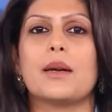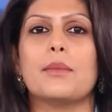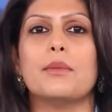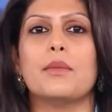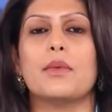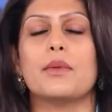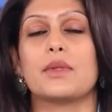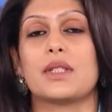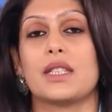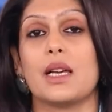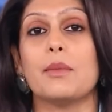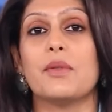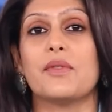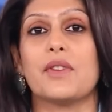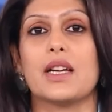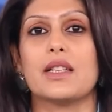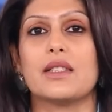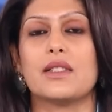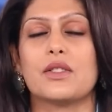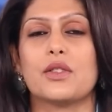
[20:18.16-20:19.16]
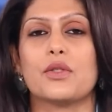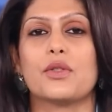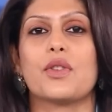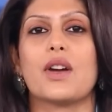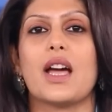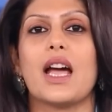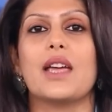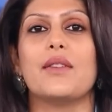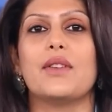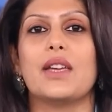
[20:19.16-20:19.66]
some, some of us to
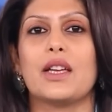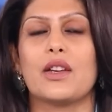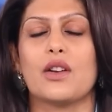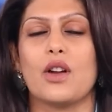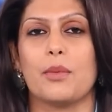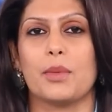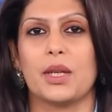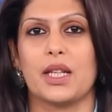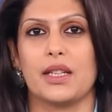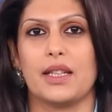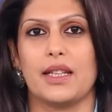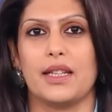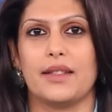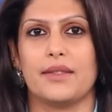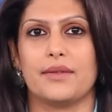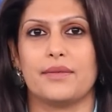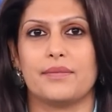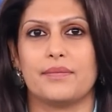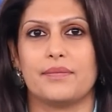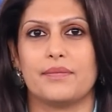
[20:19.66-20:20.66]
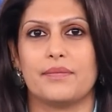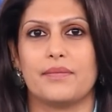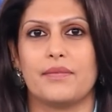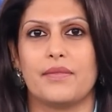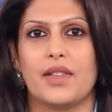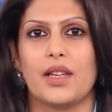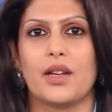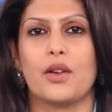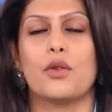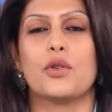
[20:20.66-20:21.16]
thrive economically.
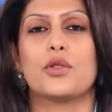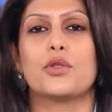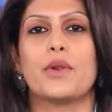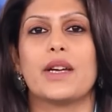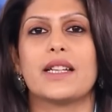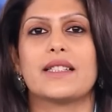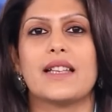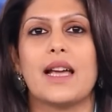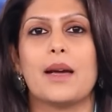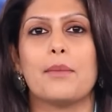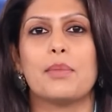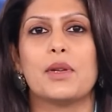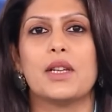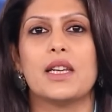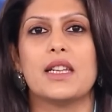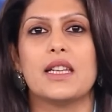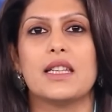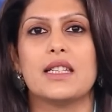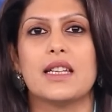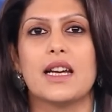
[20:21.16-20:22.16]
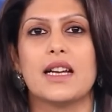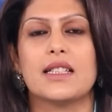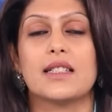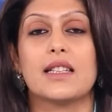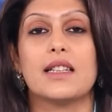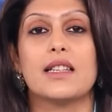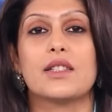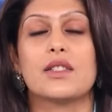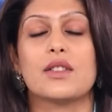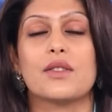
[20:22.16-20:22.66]
The go-to example in India
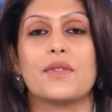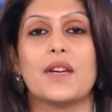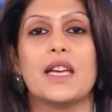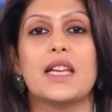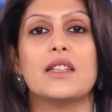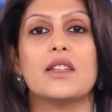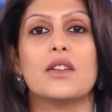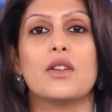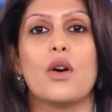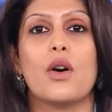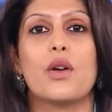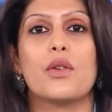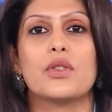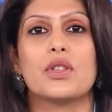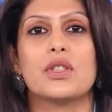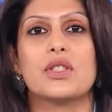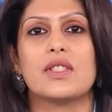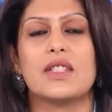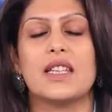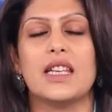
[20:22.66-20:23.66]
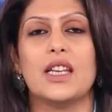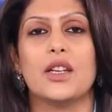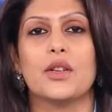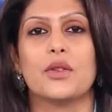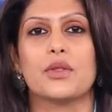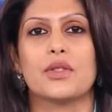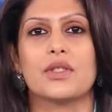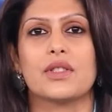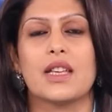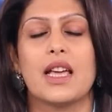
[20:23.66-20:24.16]
is a list of Indian origin
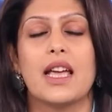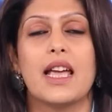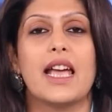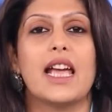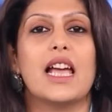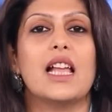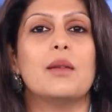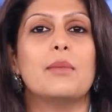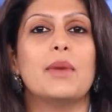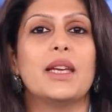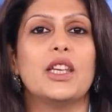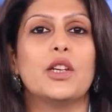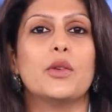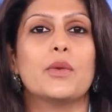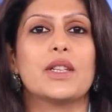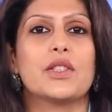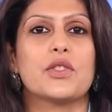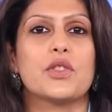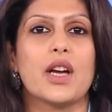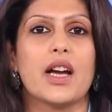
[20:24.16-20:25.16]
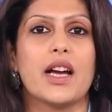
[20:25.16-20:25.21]
CEOs, helming US